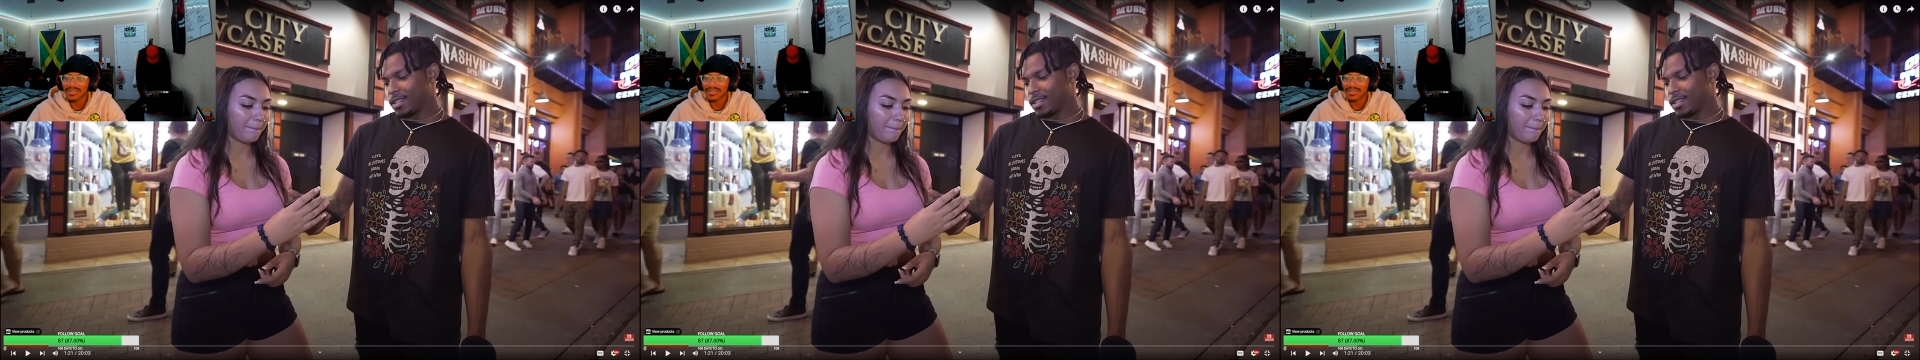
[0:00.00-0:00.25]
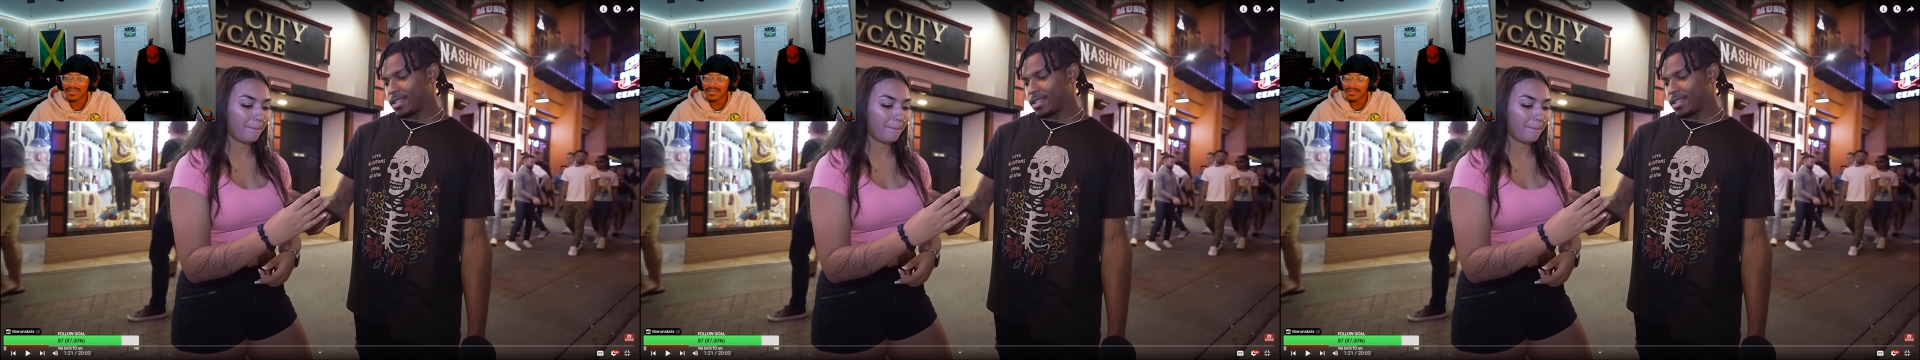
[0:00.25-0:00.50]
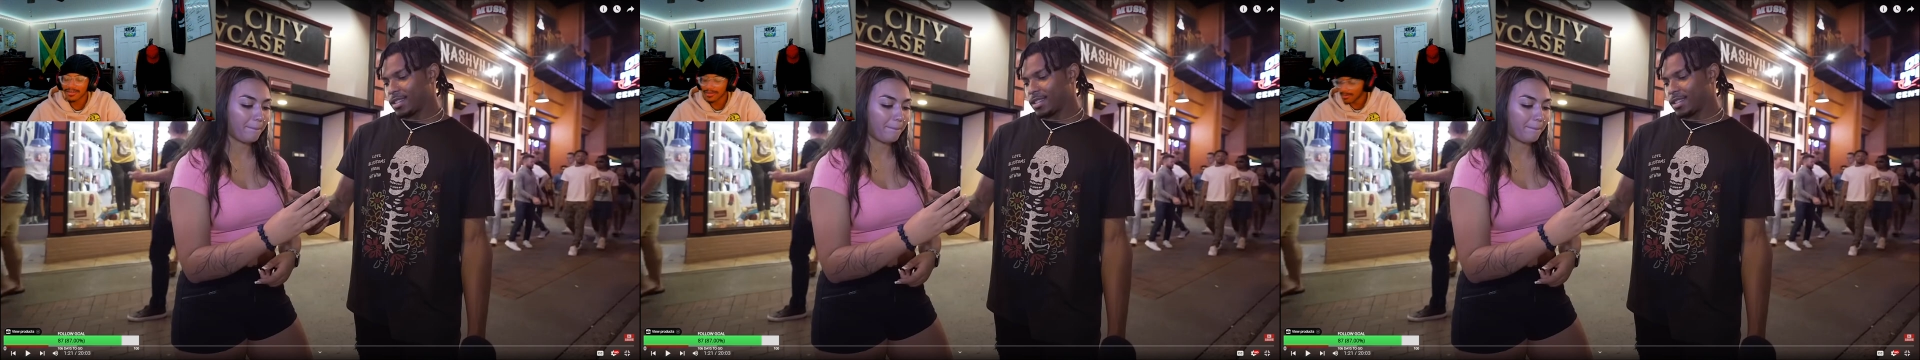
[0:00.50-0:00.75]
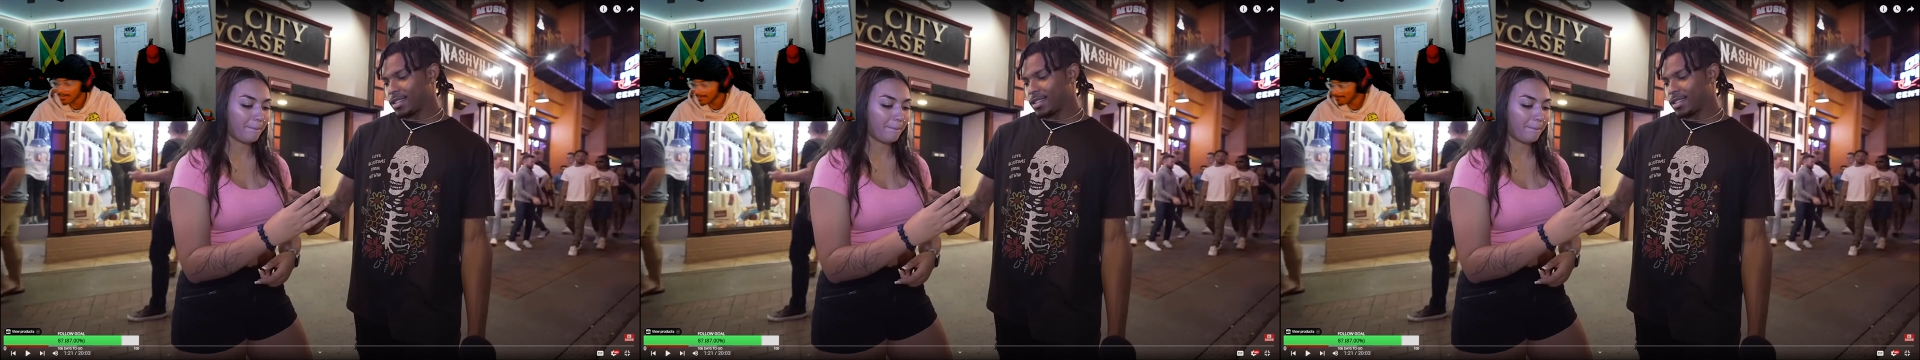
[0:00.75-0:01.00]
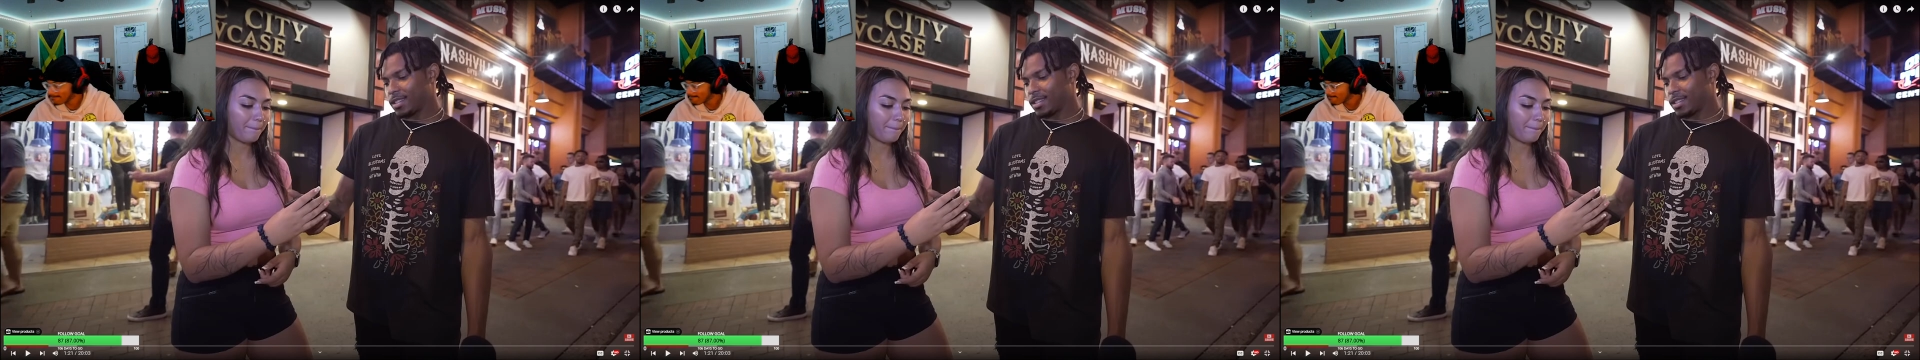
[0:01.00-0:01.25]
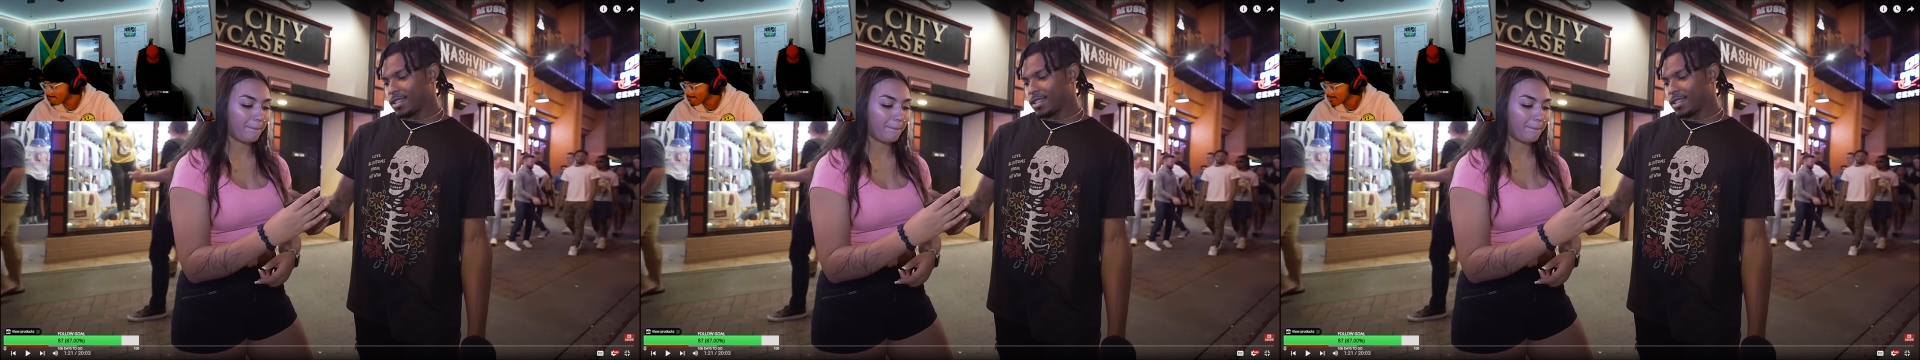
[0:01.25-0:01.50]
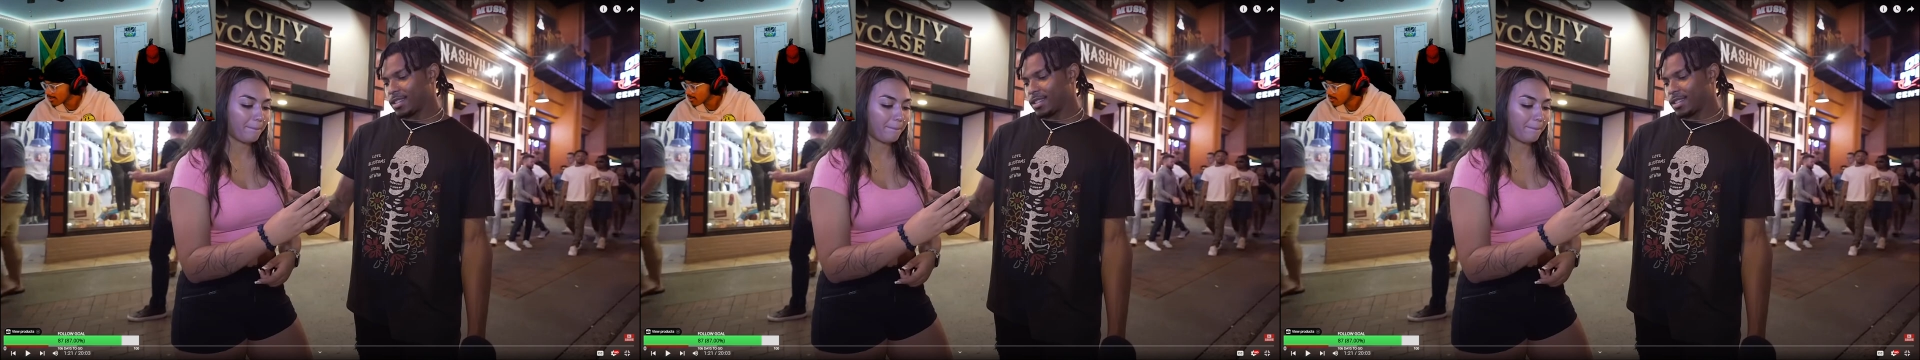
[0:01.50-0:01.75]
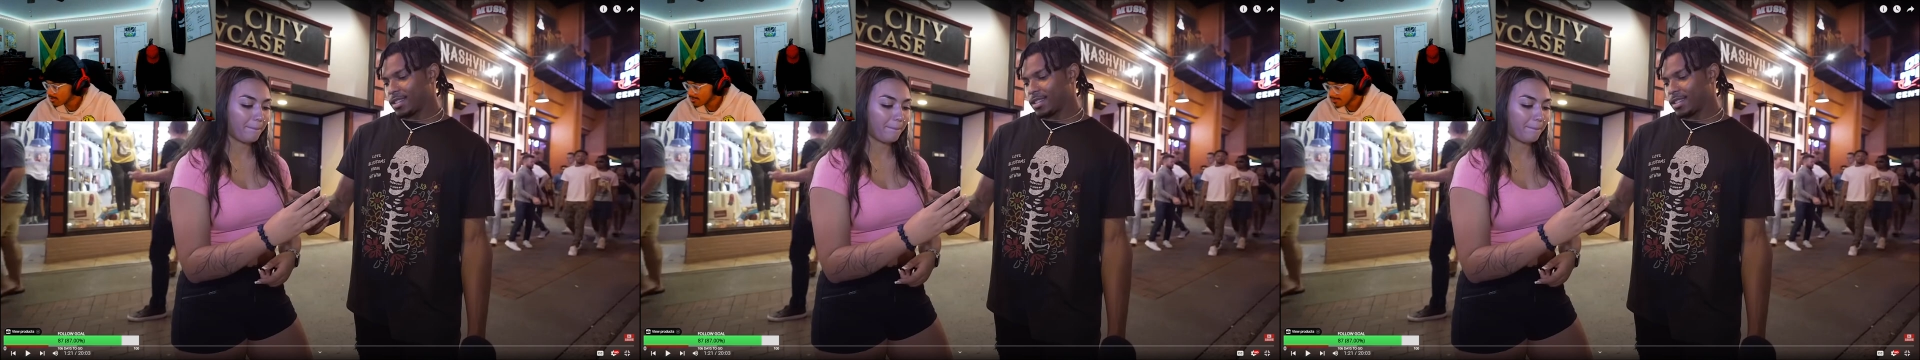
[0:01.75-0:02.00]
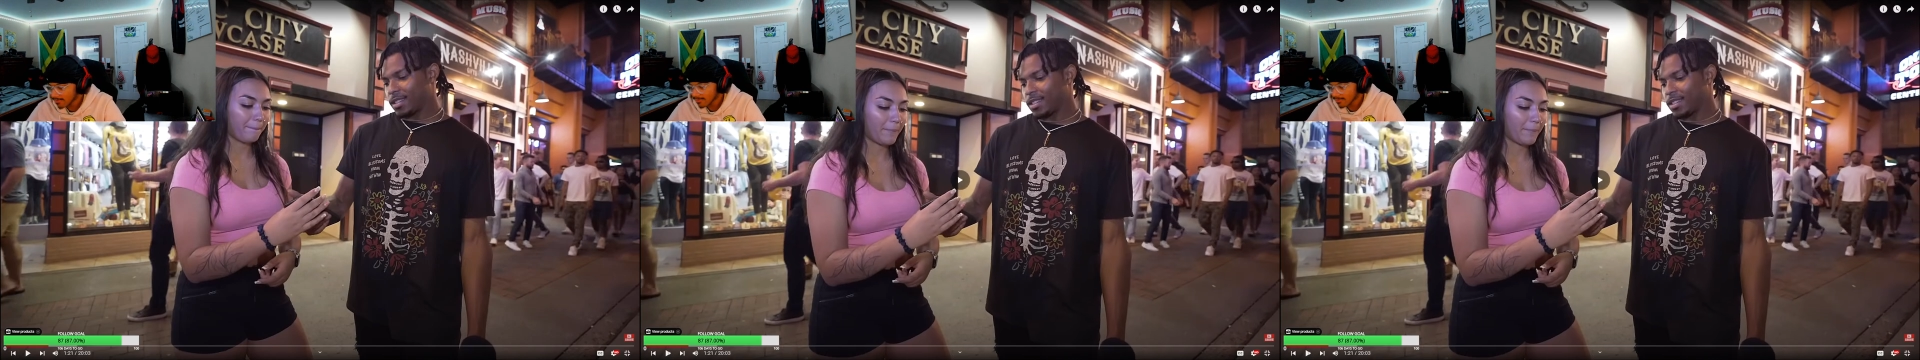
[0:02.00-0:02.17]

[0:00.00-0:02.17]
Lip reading: (silence)